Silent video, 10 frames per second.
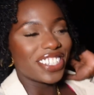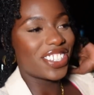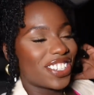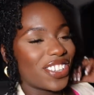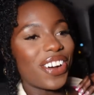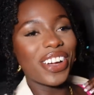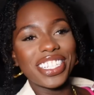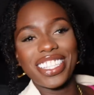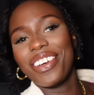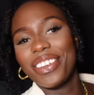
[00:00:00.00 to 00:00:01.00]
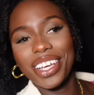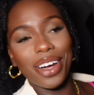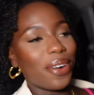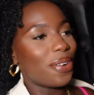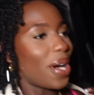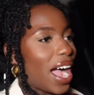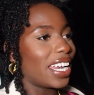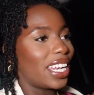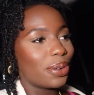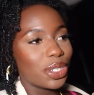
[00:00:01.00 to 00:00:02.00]
Just got into the hotel,
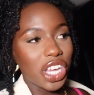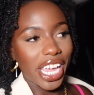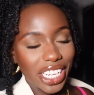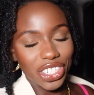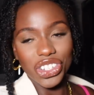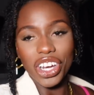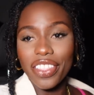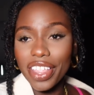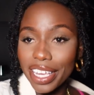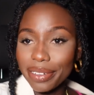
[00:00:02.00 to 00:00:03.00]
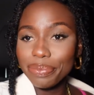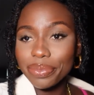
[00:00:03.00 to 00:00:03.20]
had a little change, and then